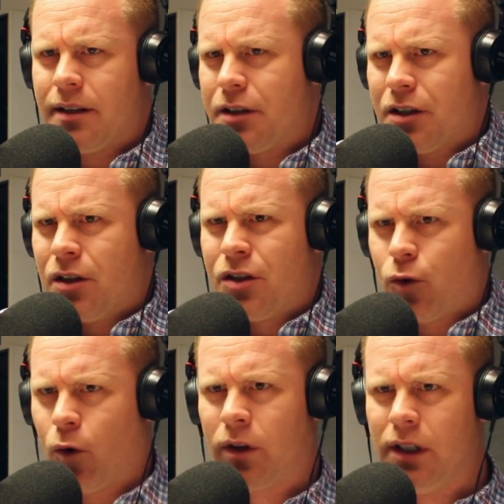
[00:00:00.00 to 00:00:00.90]
It's just
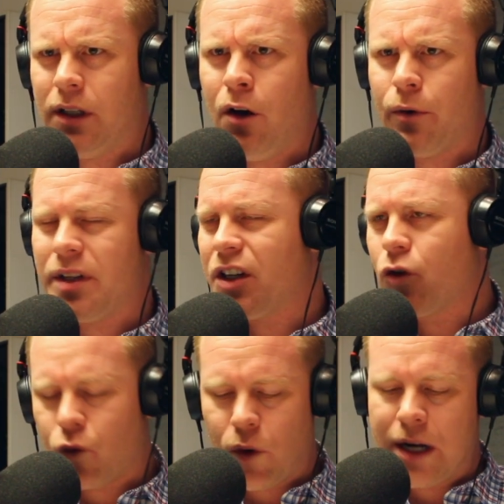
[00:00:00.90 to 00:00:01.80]
historically low. It's
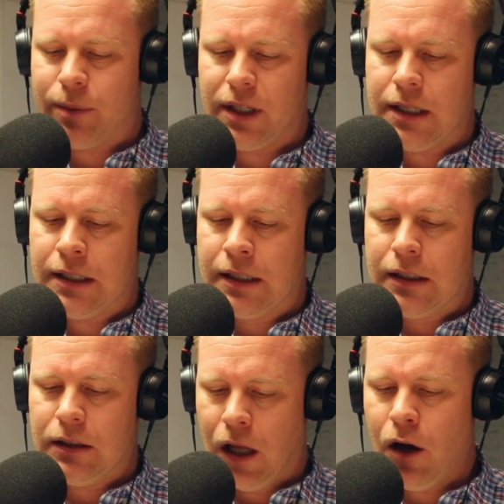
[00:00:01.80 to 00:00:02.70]
incredibly
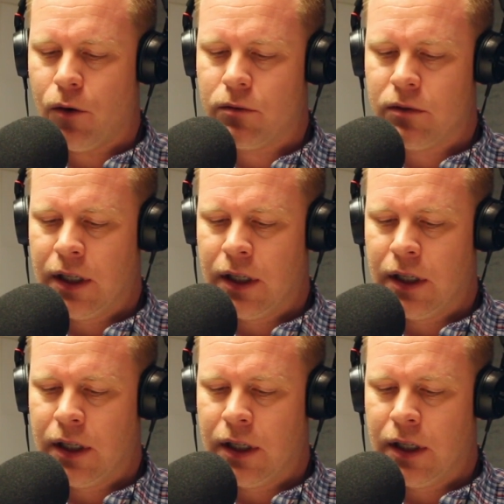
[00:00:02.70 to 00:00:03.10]
low.